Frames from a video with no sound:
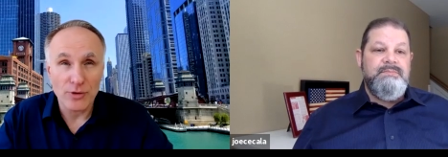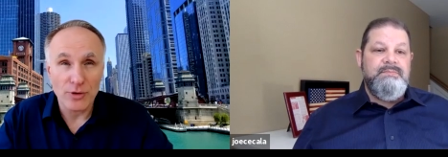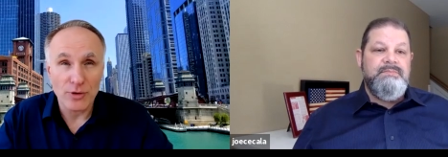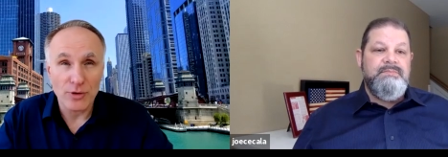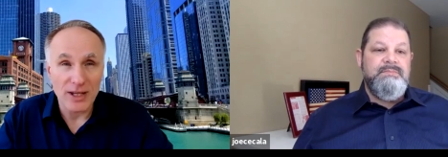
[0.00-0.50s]

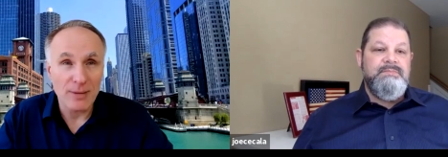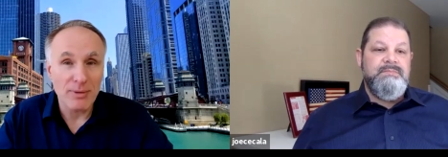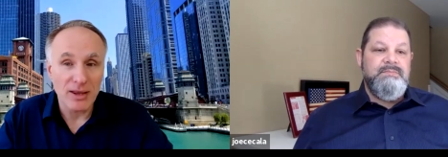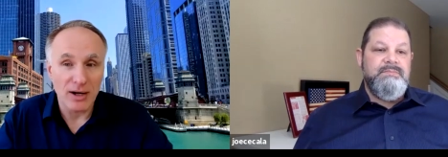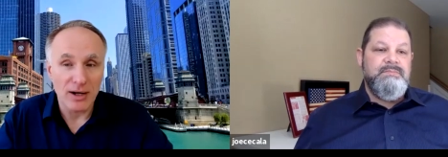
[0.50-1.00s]
Speaker 1: of
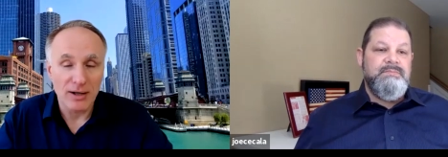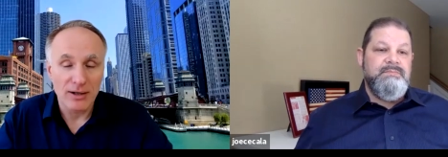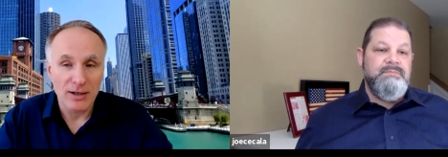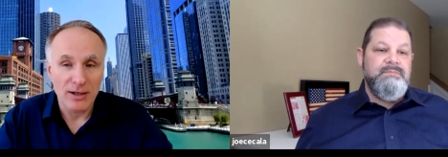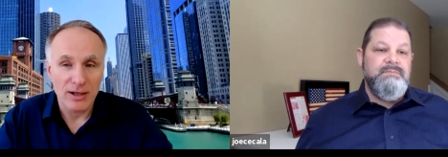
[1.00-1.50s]
EBITDA
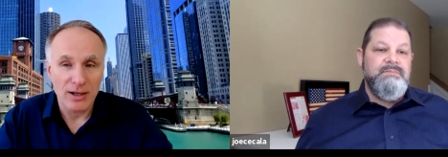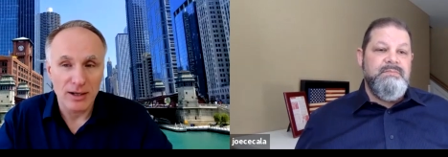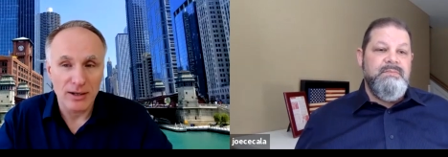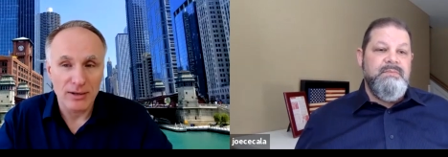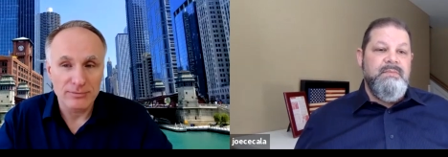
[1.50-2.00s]

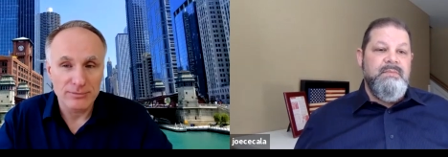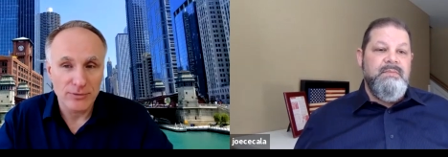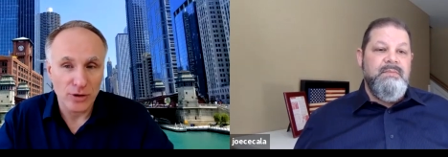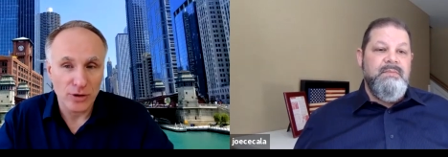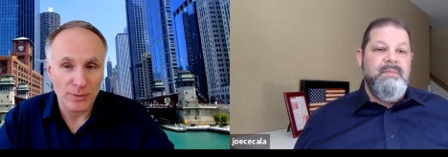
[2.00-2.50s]
uh,
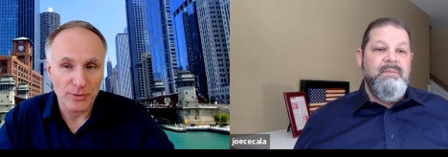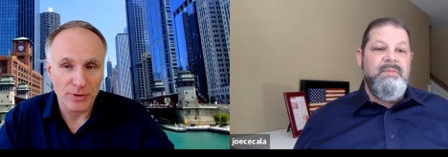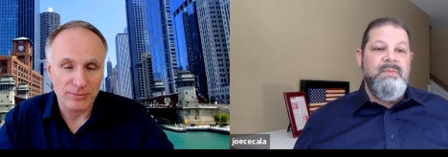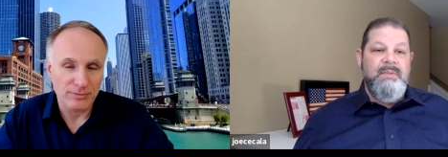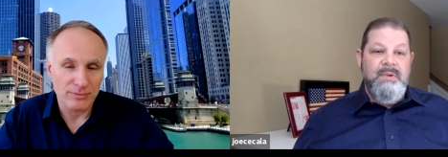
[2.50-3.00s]
terms
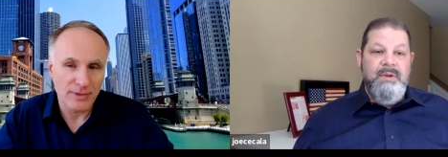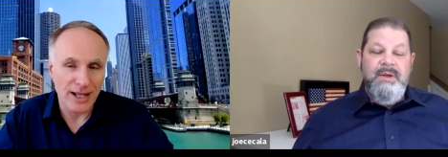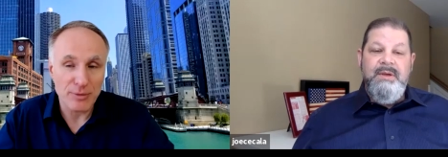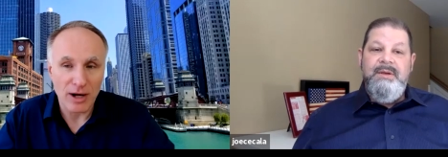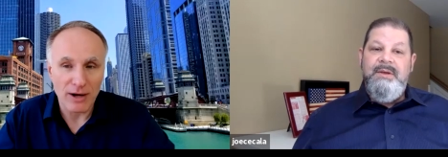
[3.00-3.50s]
or
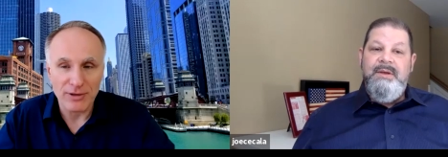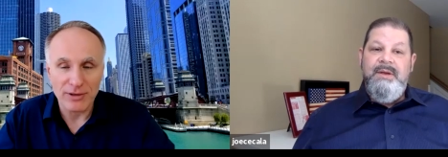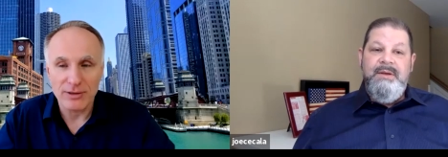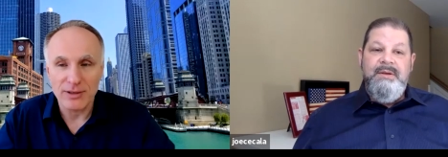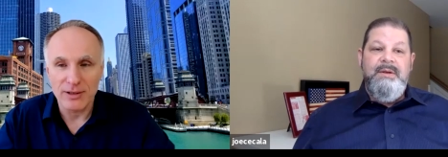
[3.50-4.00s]
net
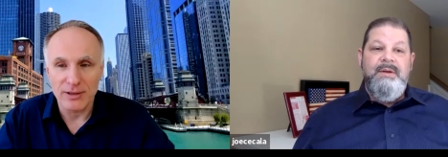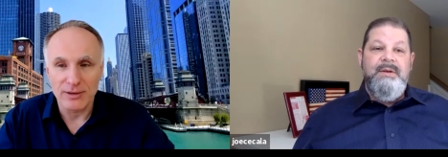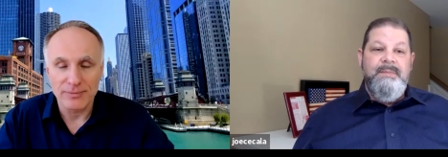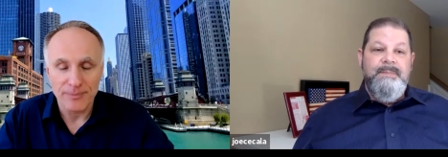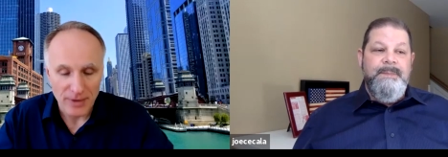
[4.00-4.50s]
profit,
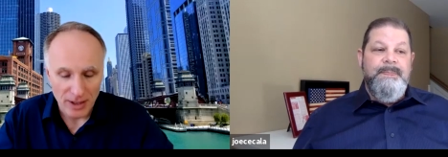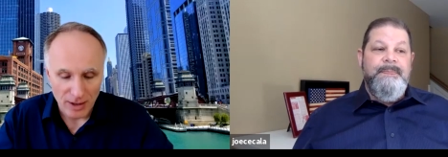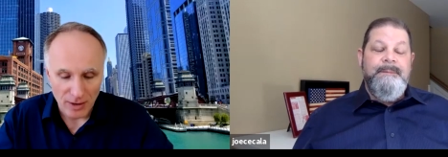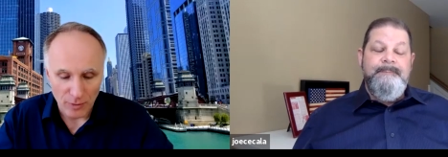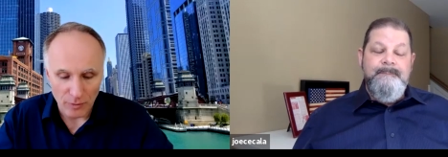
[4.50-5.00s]
uh,
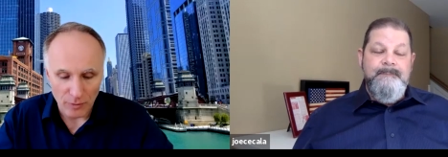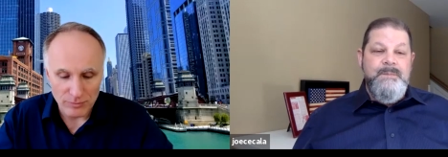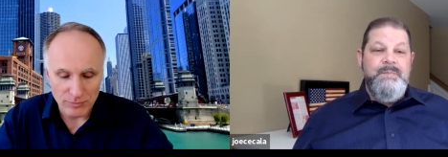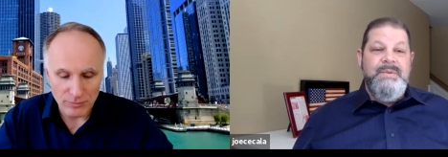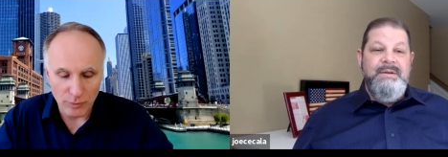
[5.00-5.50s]

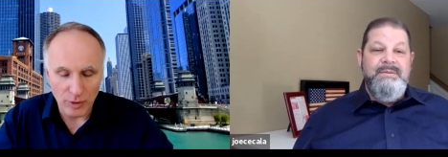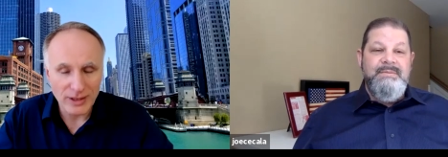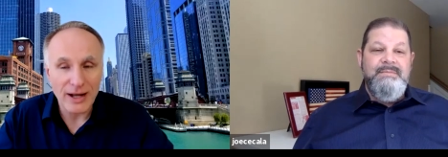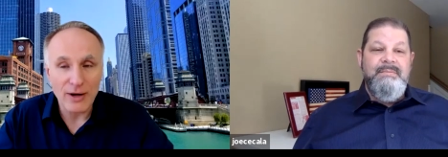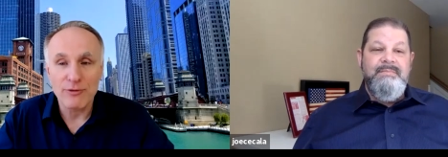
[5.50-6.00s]

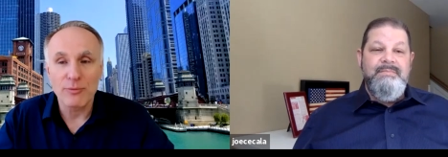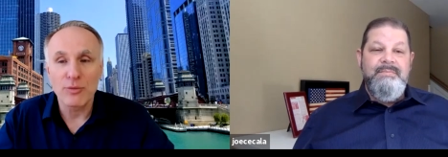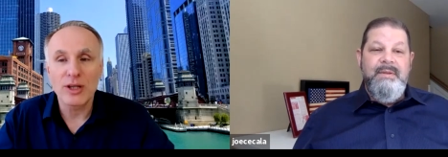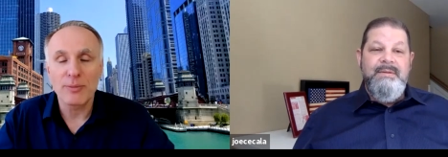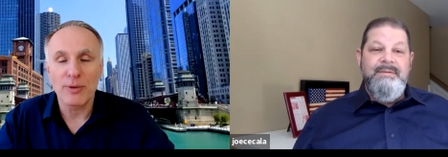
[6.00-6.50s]
what kind of
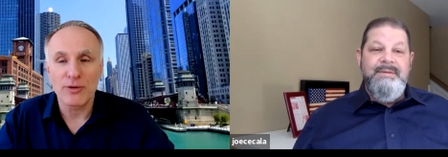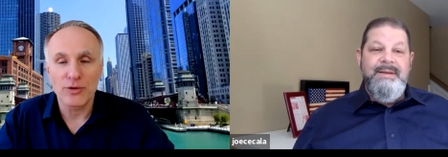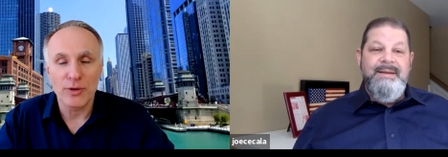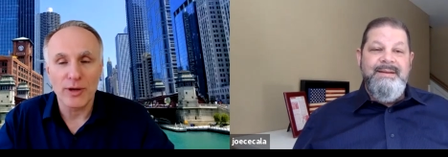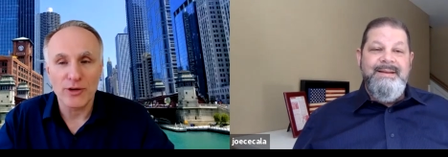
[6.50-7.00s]
multiples
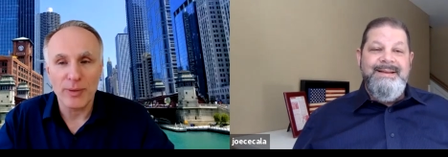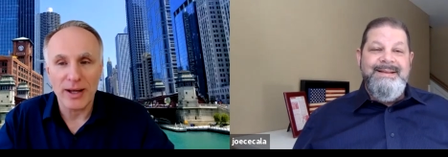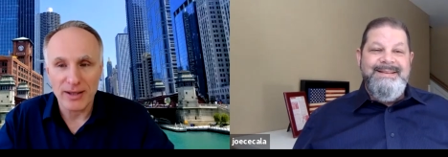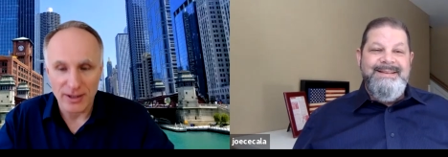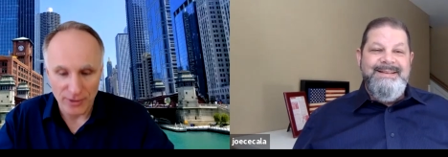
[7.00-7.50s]
do you
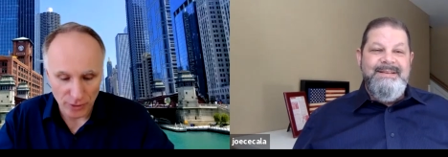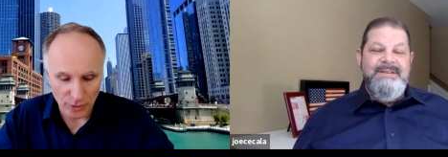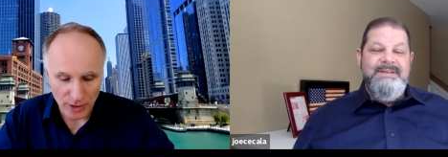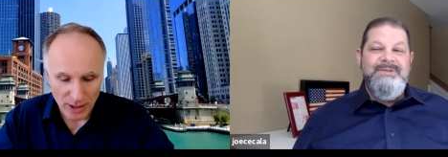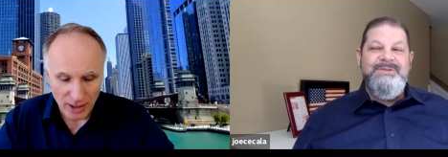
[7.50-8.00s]
expect here? So